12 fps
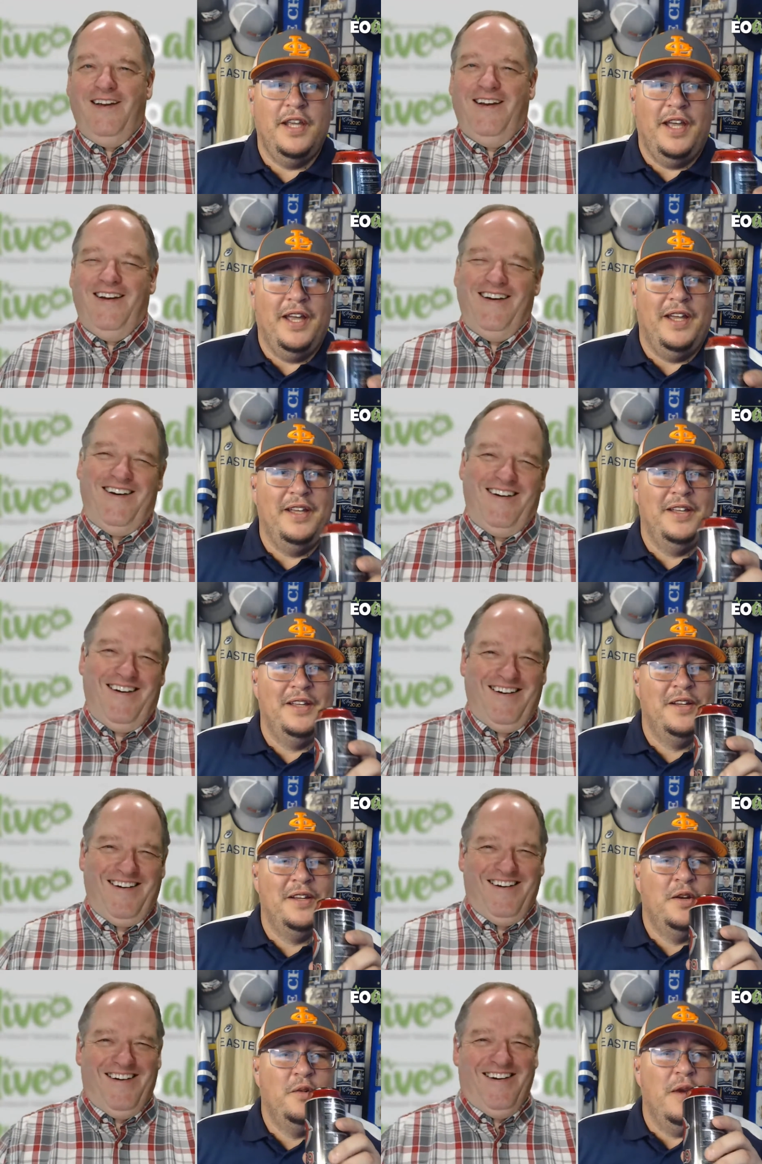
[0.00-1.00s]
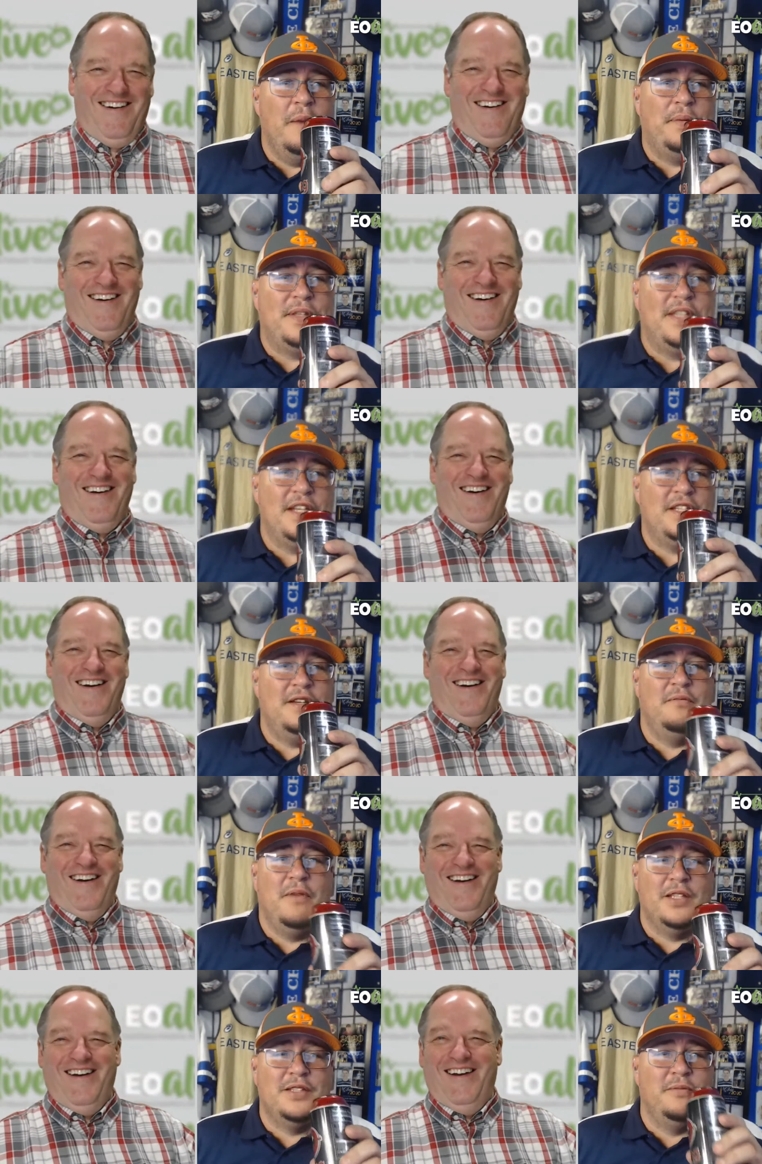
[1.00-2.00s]
Speaker 1: Yeah.
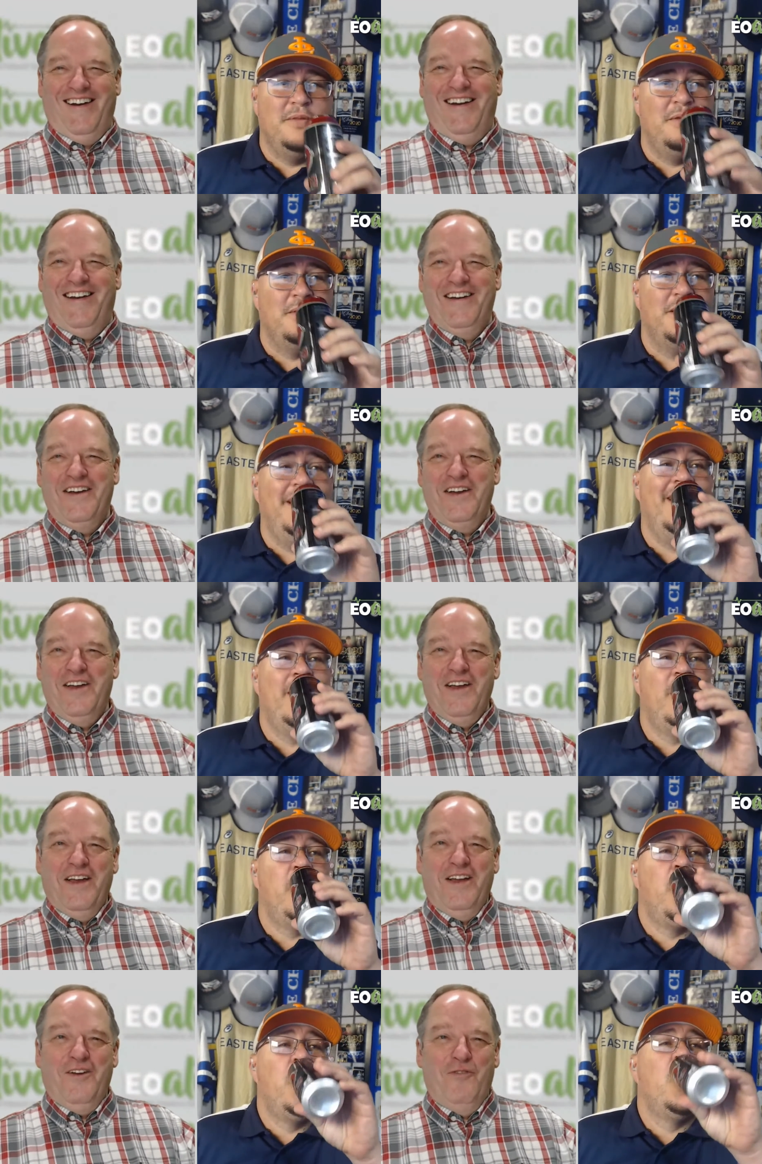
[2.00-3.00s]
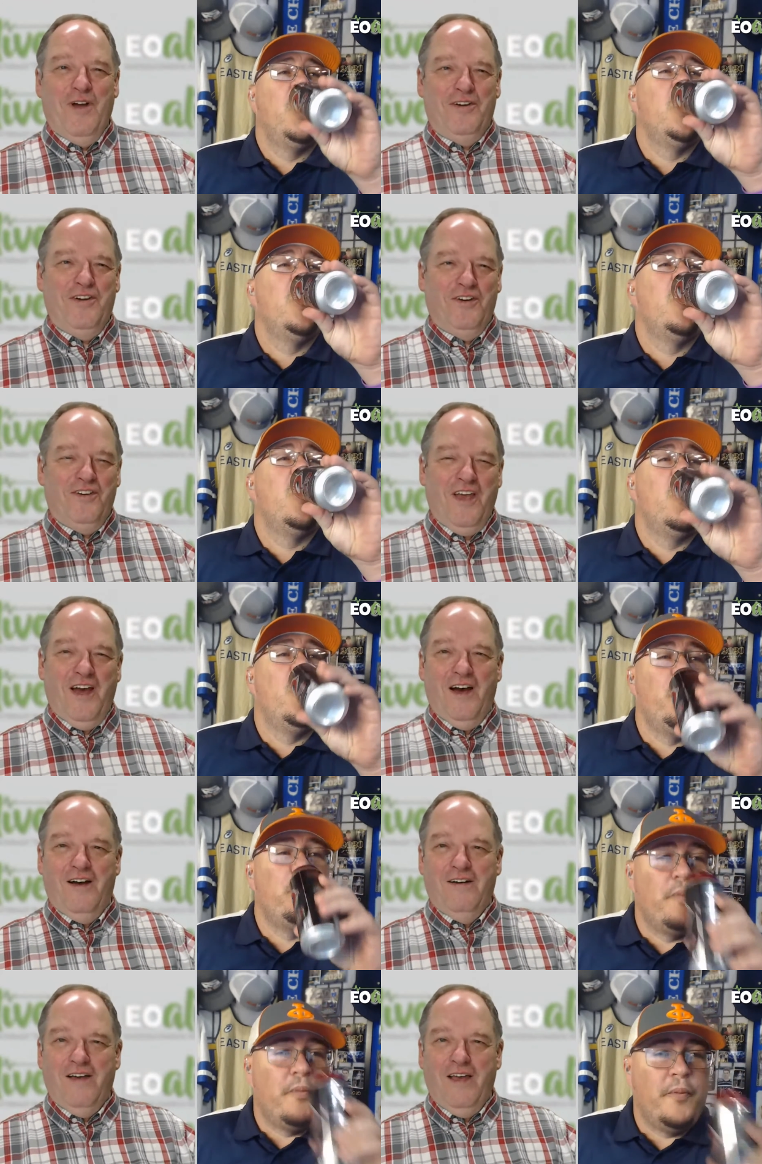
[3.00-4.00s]
Repetition, muscle memory.
Speaker 2: Russia,
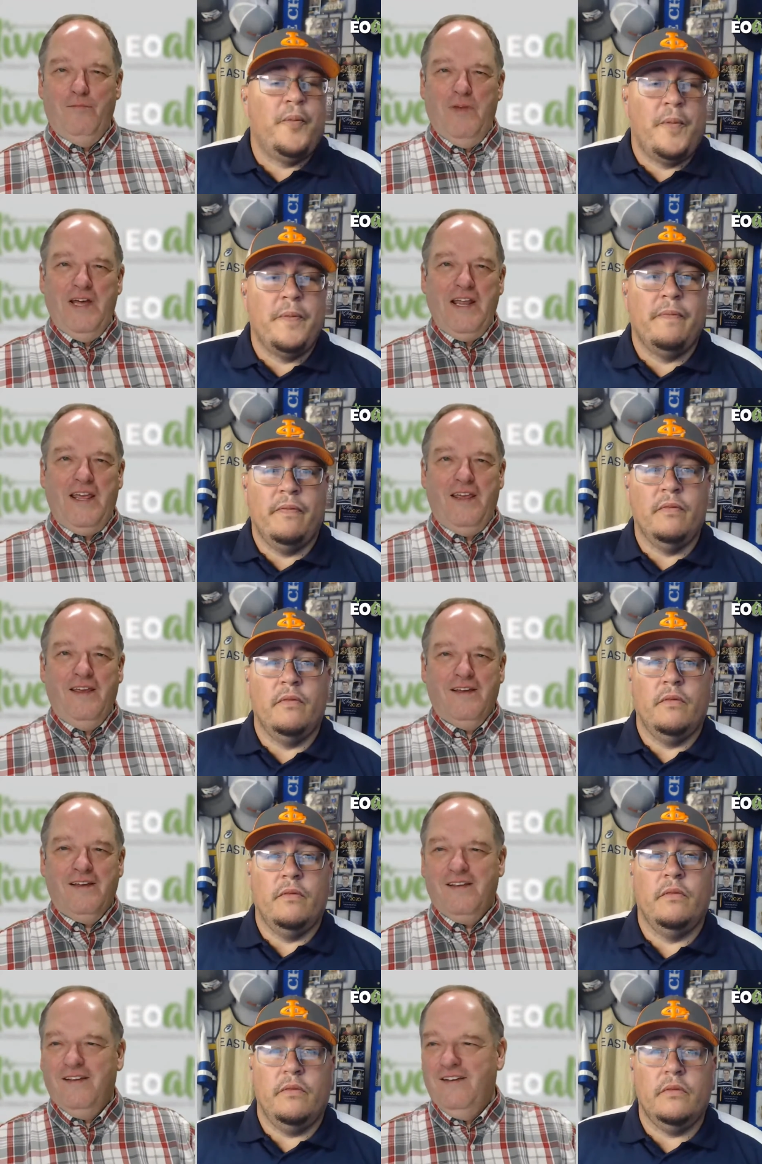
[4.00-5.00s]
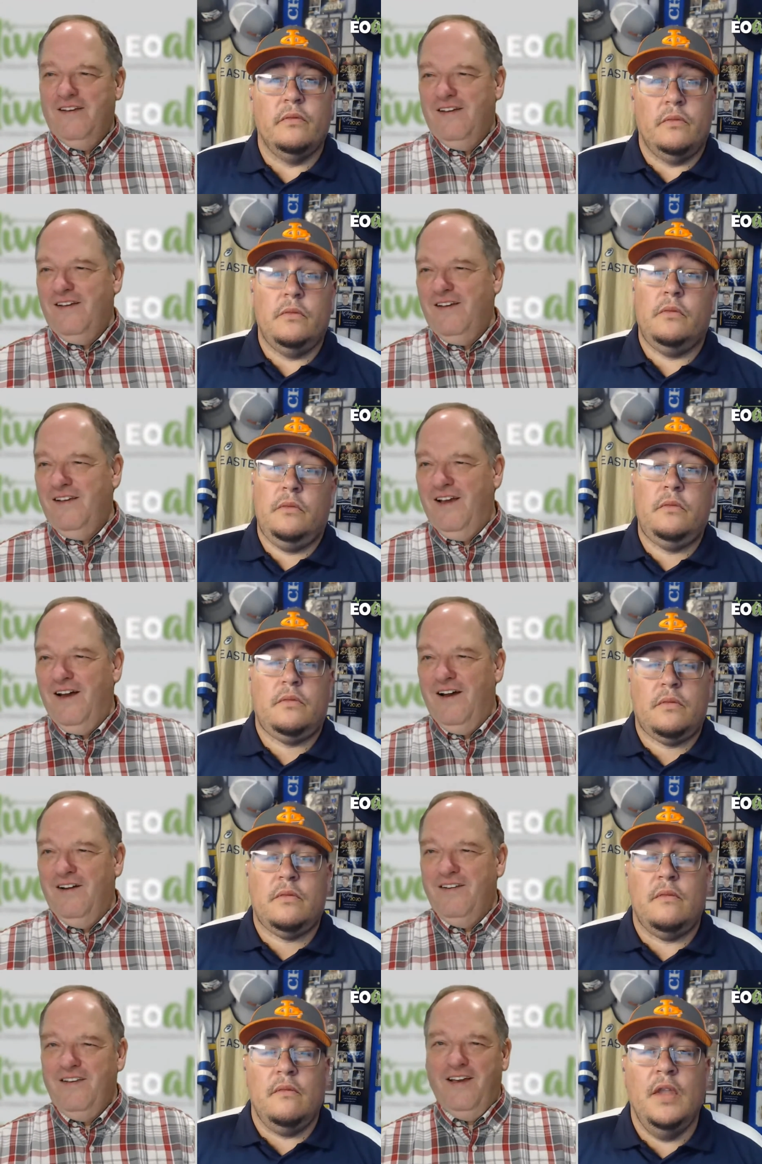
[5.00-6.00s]
yeah, and money.
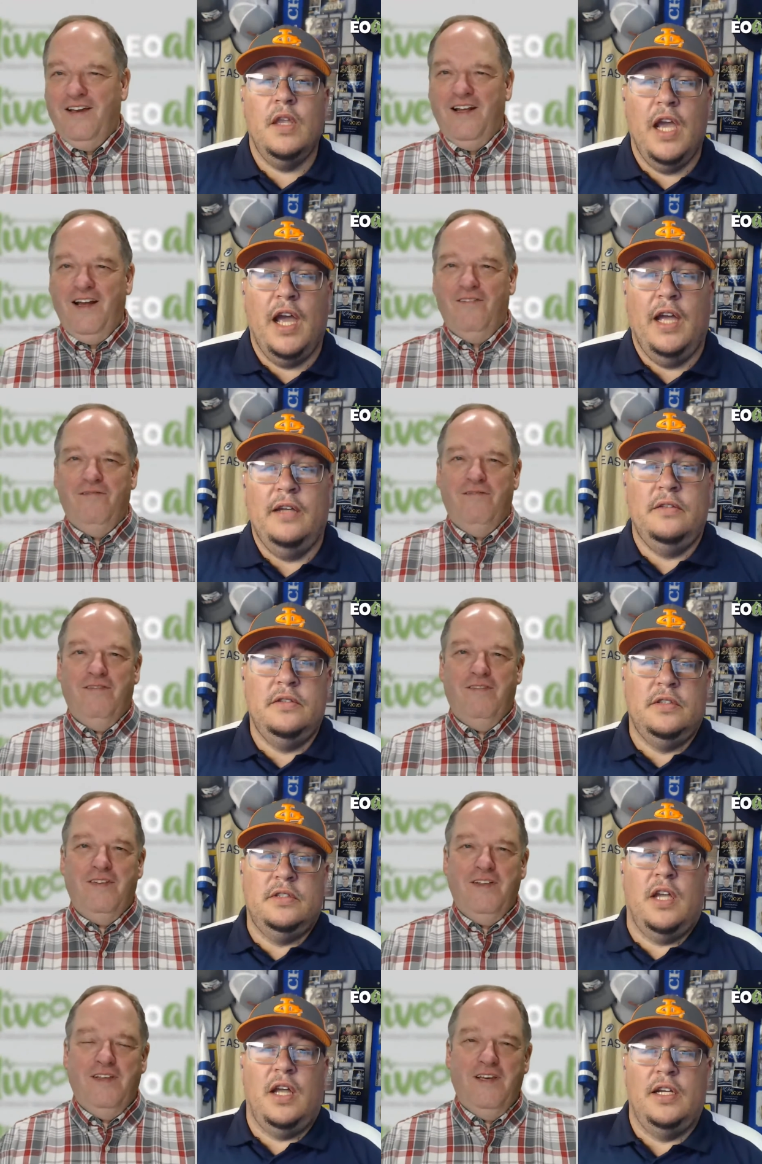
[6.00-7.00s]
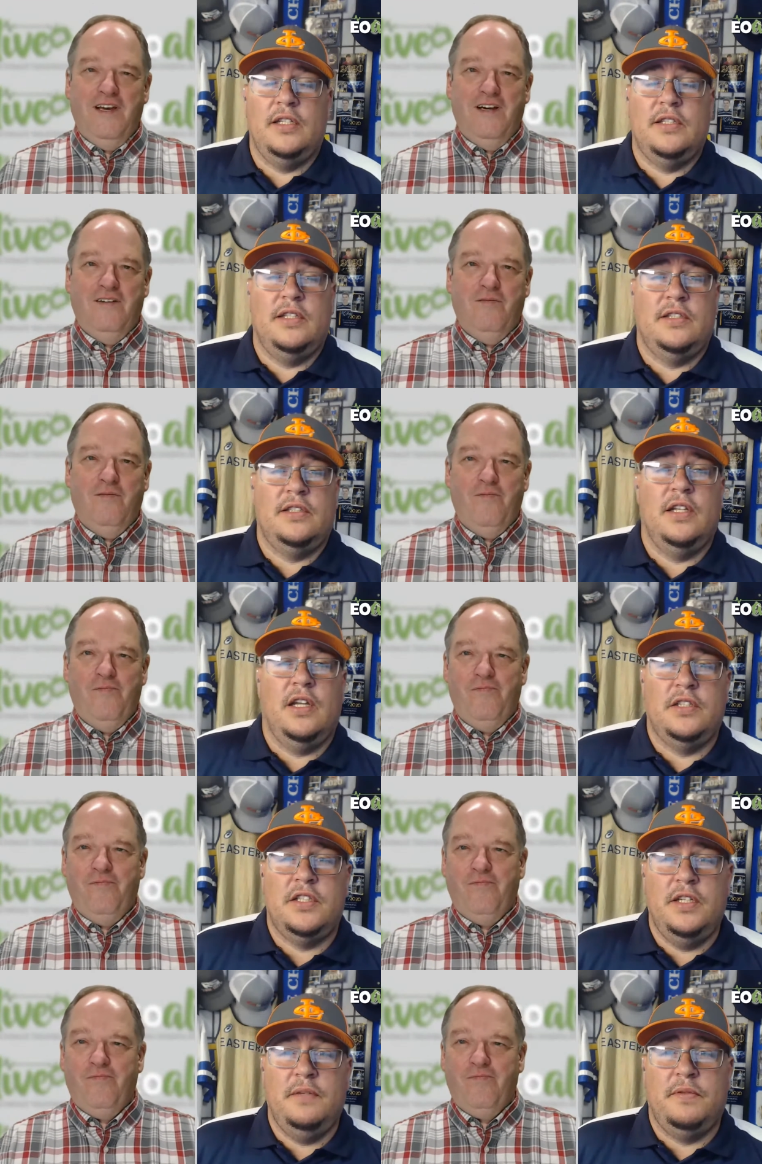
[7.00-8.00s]
Speaker 1: Yeah, you got to have. Yeah, it's not. Yeah. It's, it's
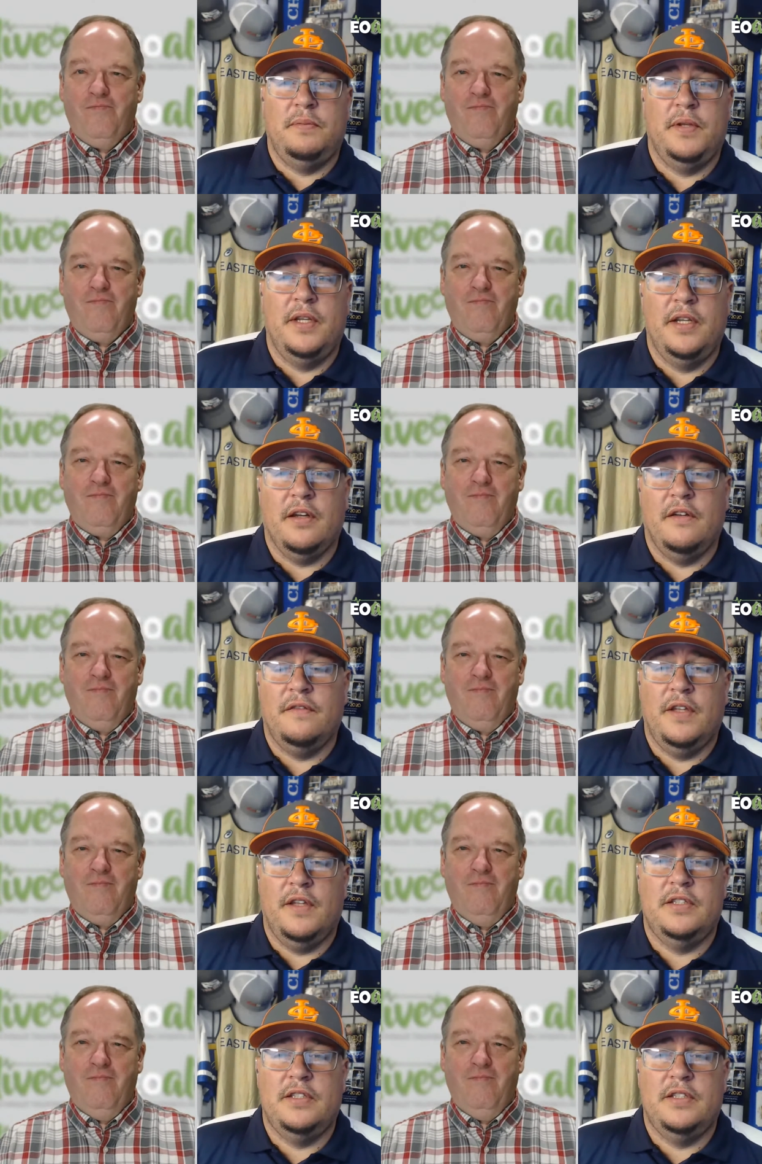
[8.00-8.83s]
not cheap to play golf.